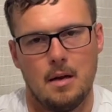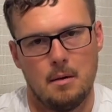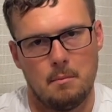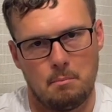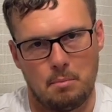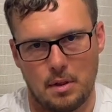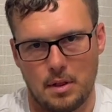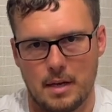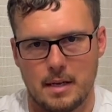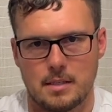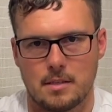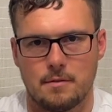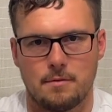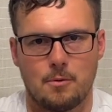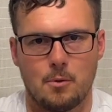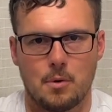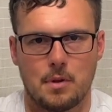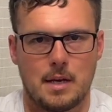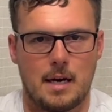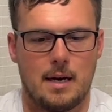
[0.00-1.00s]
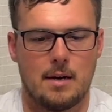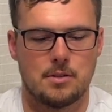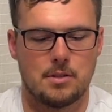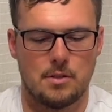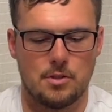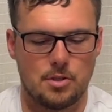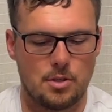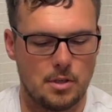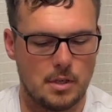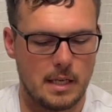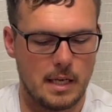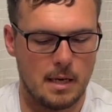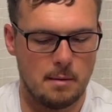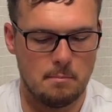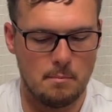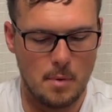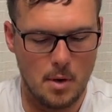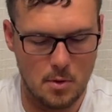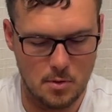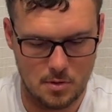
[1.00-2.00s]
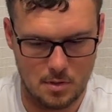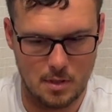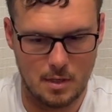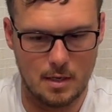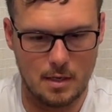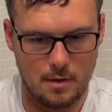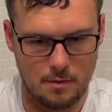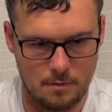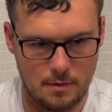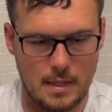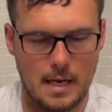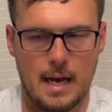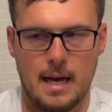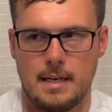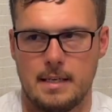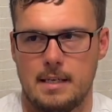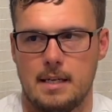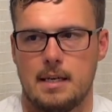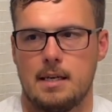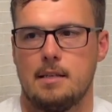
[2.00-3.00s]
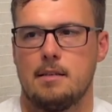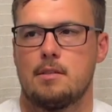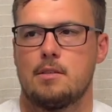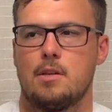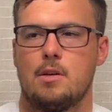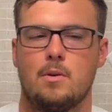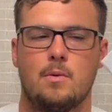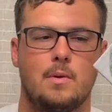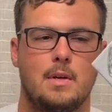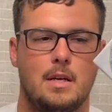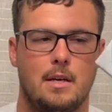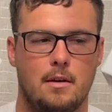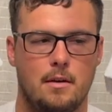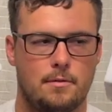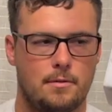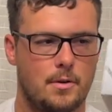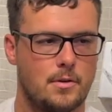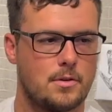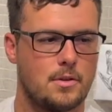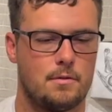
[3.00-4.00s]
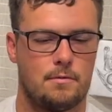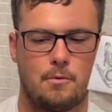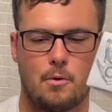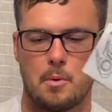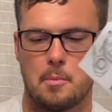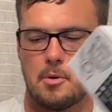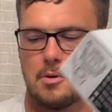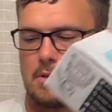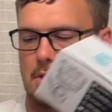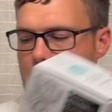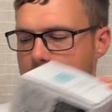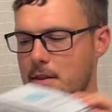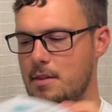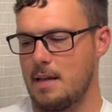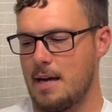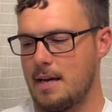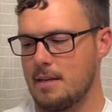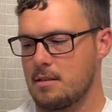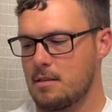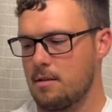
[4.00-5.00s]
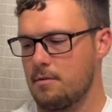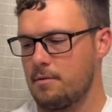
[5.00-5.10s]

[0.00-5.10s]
plus a 4000 should get most of that done. So first and foremost, that's the